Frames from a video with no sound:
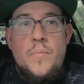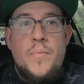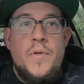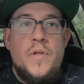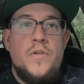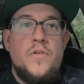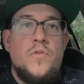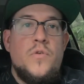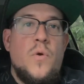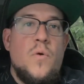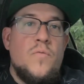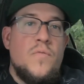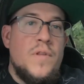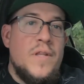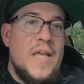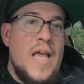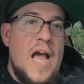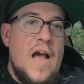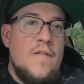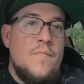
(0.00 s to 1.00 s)
and you don't
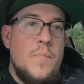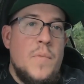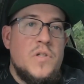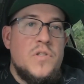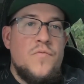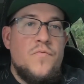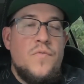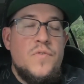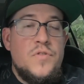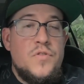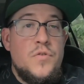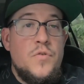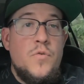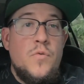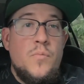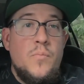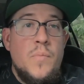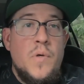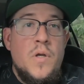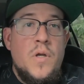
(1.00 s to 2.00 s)
really have much of a
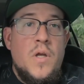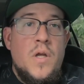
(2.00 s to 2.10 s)
zoom,